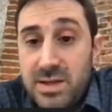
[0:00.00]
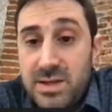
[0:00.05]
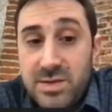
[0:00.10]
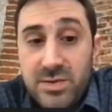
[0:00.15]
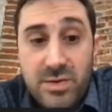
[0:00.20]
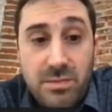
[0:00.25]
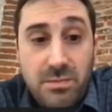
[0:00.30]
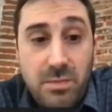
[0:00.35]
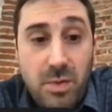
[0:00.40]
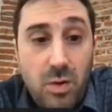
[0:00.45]
is
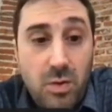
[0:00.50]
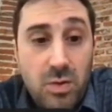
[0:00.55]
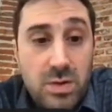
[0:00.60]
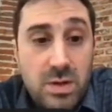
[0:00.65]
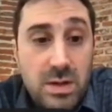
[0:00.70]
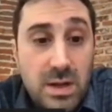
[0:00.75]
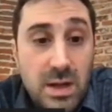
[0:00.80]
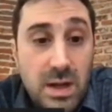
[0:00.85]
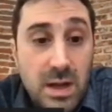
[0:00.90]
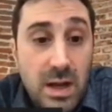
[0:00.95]

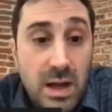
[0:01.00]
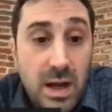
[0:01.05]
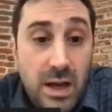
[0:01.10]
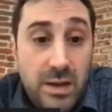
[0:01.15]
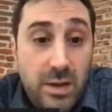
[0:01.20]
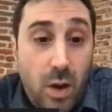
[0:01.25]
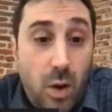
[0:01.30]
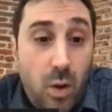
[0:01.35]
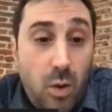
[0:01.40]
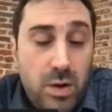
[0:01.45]
remote
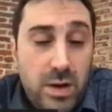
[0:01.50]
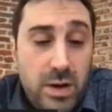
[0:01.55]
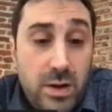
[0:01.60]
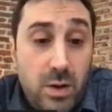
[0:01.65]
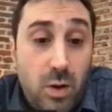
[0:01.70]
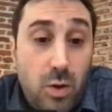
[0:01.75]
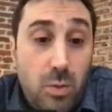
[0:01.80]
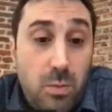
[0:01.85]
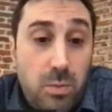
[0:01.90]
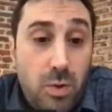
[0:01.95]
and only
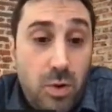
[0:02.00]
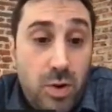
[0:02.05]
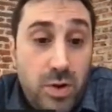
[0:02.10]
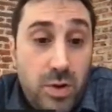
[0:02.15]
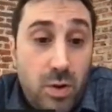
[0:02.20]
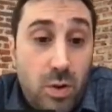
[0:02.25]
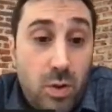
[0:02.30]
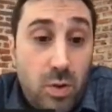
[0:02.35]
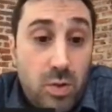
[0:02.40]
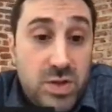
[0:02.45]

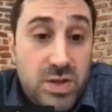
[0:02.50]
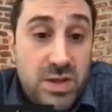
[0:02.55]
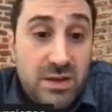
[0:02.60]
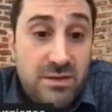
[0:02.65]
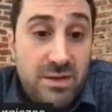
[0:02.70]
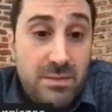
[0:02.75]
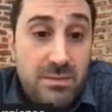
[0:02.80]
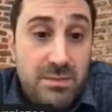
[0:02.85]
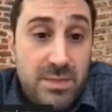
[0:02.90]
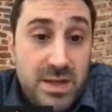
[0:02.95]

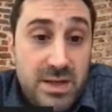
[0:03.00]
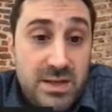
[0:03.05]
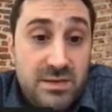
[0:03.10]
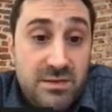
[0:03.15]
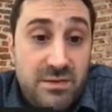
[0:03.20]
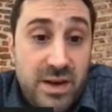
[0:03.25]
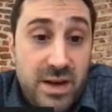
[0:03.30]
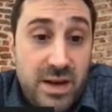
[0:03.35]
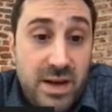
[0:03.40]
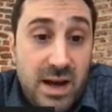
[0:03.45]
0.07 is
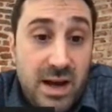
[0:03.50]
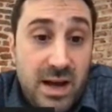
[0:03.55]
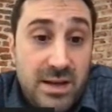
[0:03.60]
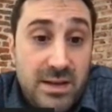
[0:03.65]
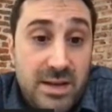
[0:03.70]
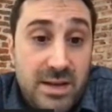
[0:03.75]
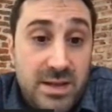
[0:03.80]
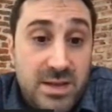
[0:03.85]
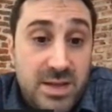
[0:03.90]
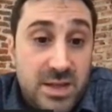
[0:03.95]
very high
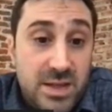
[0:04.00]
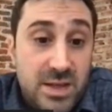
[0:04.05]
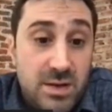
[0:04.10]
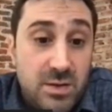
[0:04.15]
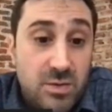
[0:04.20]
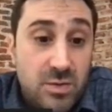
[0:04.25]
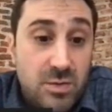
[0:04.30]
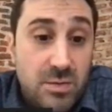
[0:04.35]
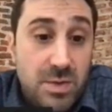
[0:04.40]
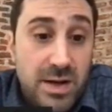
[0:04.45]
density
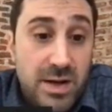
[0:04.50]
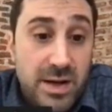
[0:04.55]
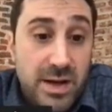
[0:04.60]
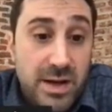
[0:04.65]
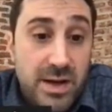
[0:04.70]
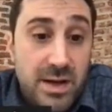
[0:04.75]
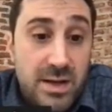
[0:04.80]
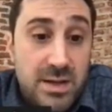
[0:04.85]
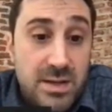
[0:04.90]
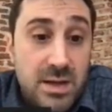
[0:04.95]
urban
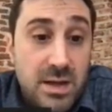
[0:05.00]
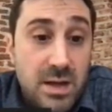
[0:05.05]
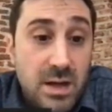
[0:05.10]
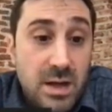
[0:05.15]
areas.